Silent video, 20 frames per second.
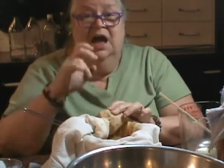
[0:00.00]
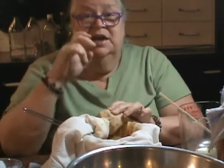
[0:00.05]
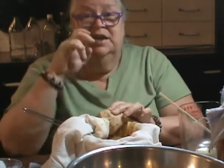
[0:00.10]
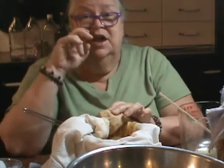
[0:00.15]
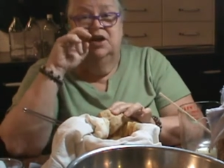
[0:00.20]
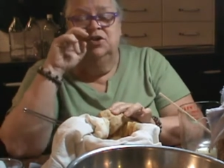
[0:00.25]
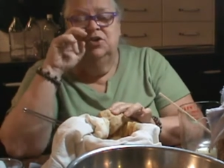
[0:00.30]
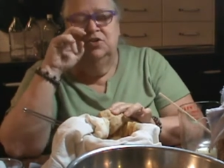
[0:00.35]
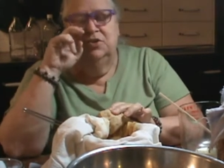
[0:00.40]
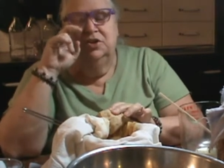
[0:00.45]

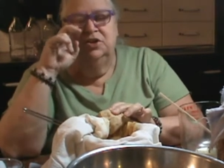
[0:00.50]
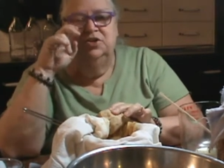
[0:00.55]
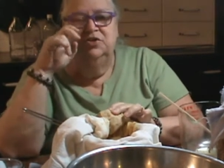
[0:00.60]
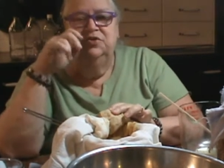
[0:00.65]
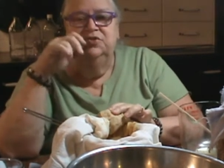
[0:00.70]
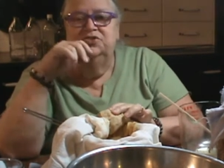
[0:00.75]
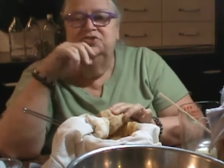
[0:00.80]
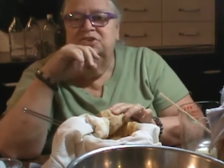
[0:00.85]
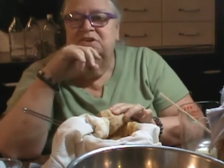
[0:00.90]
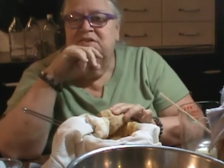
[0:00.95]
Now you can
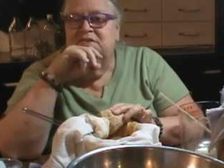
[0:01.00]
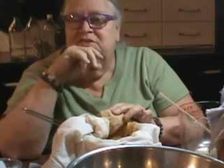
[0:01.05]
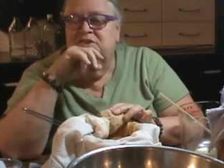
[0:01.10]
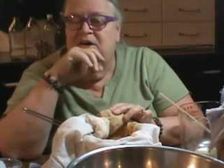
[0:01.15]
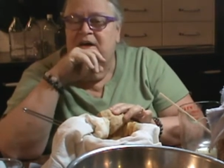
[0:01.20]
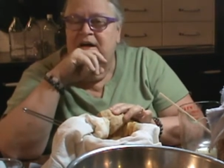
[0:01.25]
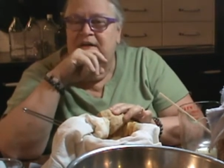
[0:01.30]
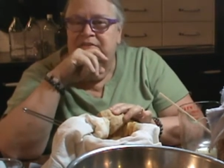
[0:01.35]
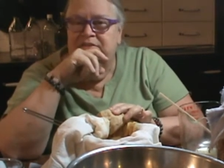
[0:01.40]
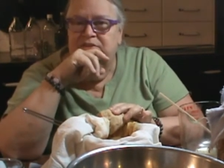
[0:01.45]
use
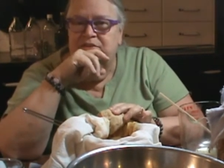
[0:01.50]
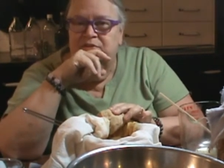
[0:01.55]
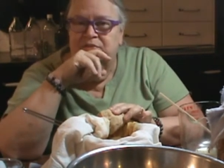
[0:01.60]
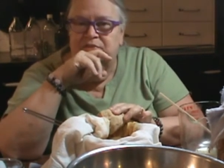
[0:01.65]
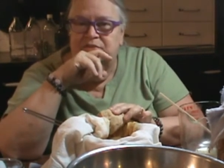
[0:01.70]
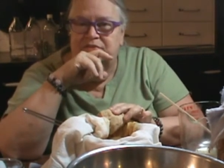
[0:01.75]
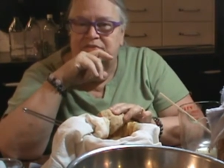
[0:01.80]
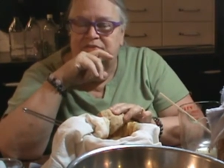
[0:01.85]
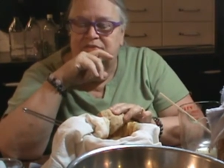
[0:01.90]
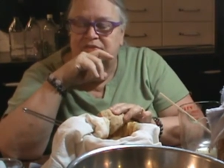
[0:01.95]
cheesecloth, you know,
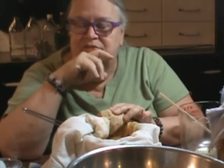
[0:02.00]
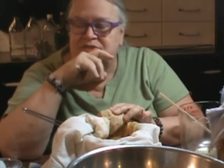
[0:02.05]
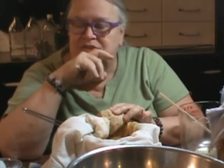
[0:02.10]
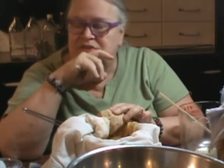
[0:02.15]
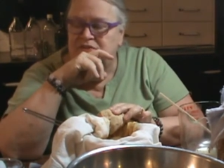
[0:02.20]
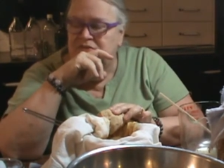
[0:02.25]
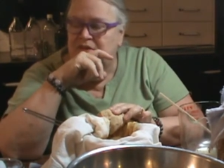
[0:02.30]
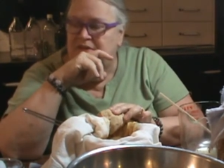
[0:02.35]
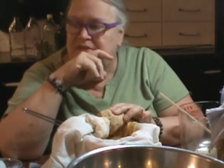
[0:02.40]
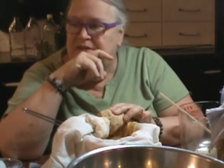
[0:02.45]
this
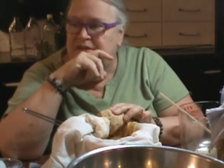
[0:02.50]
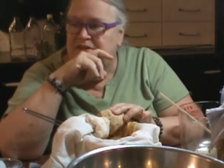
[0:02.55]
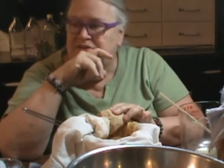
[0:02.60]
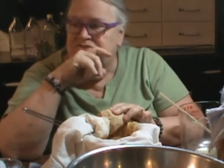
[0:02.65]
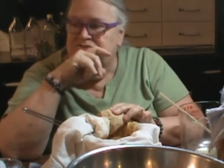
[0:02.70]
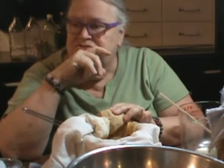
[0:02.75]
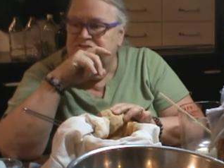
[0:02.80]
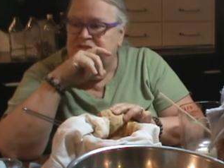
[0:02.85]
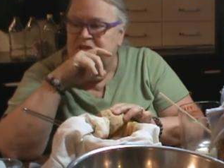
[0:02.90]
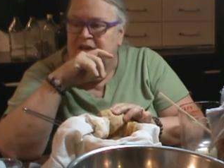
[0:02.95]
cheesecloth that
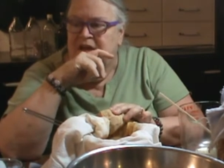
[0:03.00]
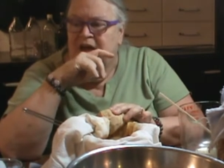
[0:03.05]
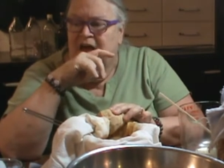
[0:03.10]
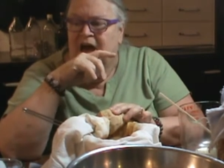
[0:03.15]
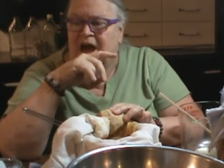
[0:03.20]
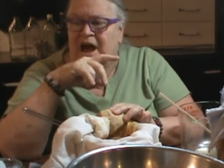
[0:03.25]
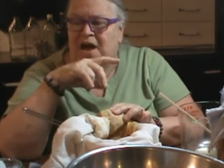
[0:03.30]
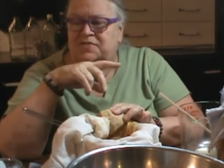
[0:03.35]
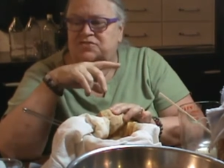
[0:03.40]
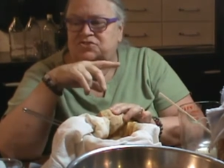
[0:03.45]

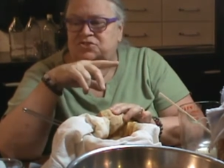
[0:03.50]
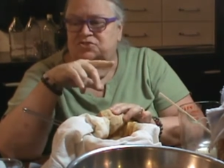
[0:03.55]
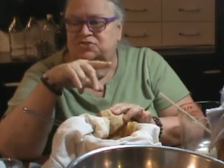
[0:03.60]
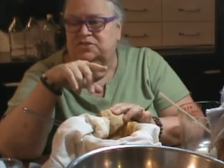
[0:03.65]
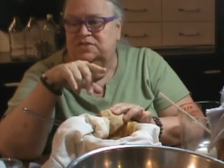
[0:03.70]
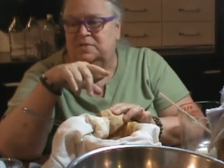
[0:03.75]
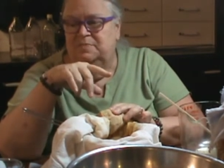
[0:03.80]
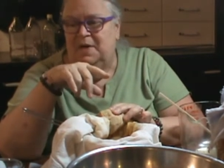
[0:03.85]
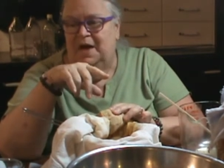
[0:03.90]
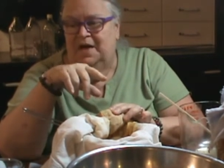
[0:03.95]
I've showed you
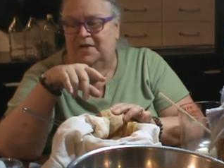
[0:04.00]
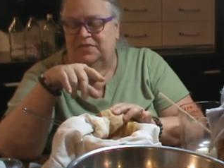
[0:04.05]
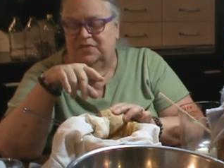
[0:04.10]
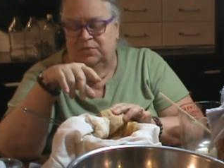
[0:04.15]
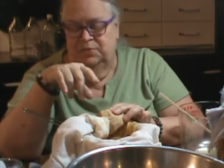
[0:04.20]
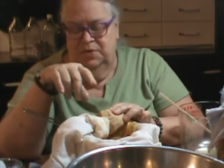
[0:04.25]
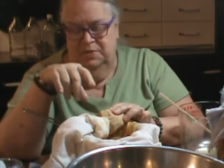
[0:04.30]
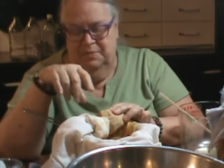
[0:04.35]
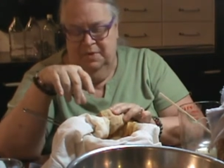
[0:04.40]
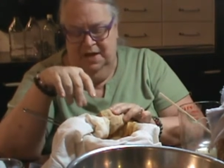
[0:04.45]
in the past that
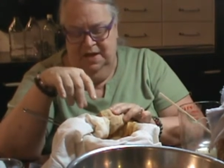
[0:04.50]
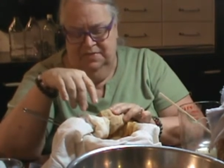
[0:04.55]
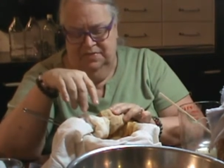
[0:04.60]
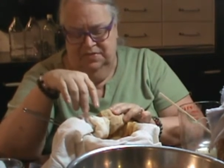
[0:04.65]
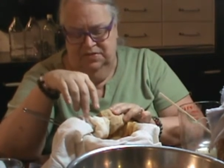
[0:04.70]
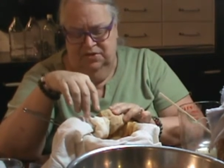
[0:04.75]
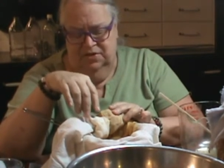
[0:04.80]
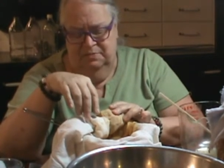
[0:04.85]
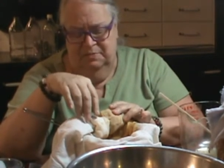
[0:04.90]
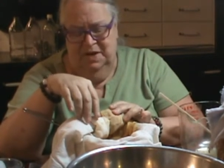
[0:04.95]
you
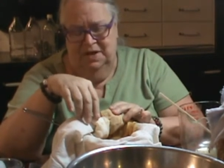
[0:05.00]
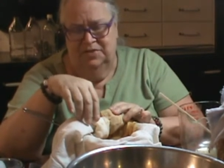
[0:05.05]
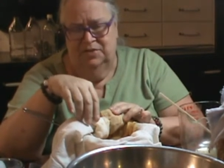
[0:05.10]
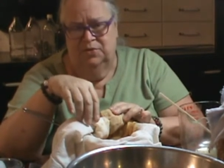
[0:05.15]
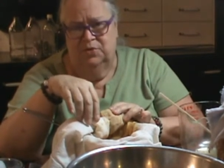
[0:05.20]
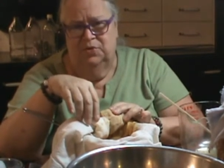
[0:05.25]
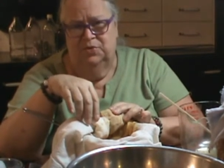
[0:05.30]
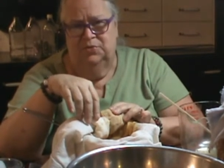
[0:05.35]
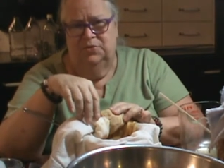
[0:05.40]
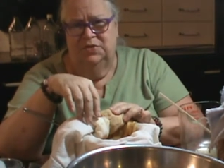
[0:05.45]
can buy in the
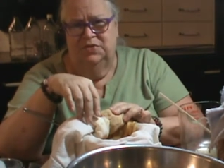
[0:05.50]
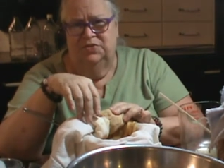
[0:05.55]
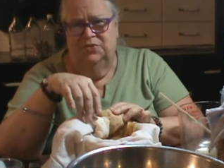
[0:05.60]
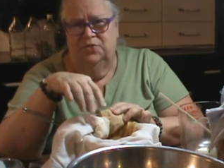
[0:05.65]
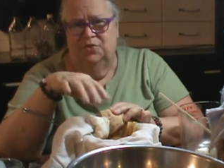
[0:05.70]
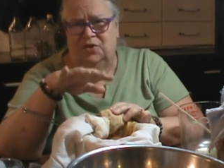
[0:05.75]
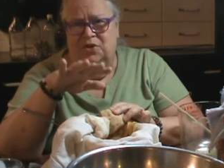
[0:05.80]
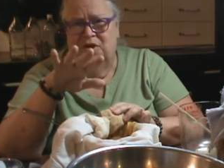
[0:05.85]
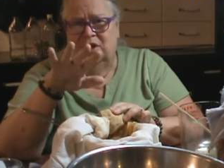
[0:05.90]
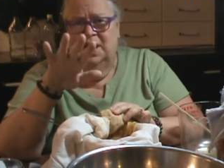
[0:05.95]
grocery
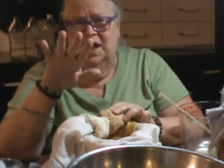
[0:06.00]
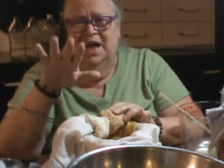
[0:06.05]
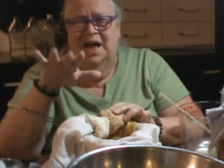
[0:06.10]
store.